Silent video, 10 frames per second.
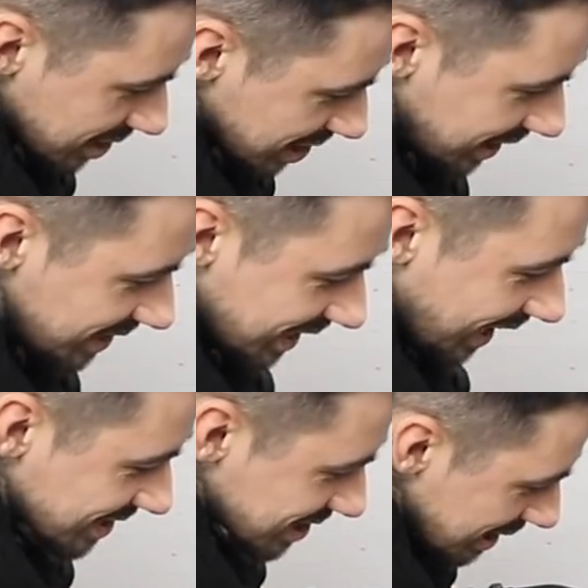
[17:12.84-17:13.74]
seat
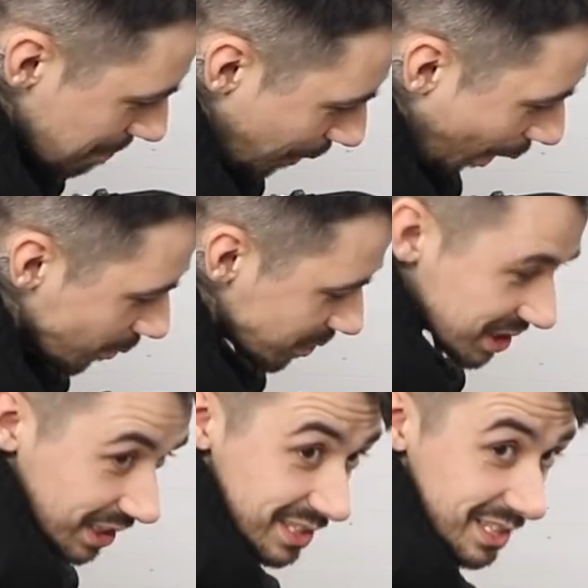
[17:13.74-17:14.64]
and seat
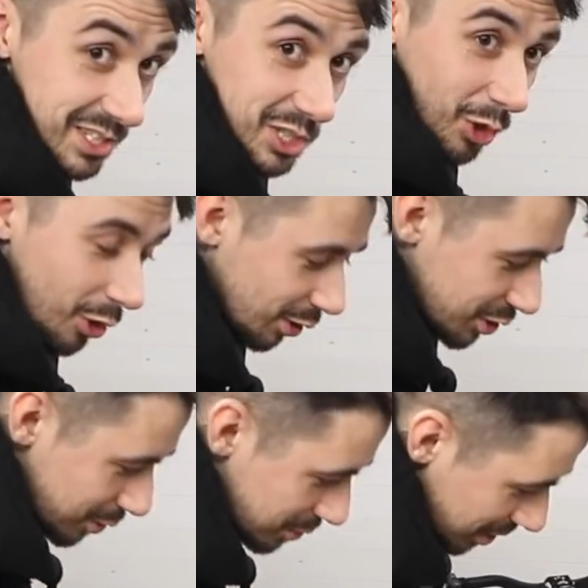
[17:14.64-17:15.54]
post is
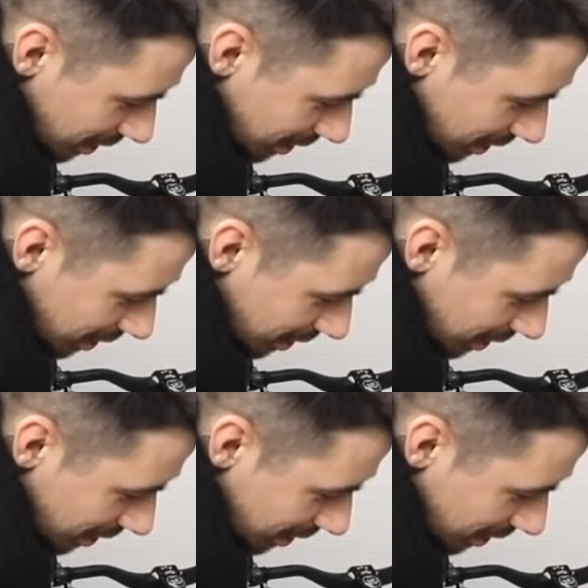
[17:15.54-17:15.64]
installed using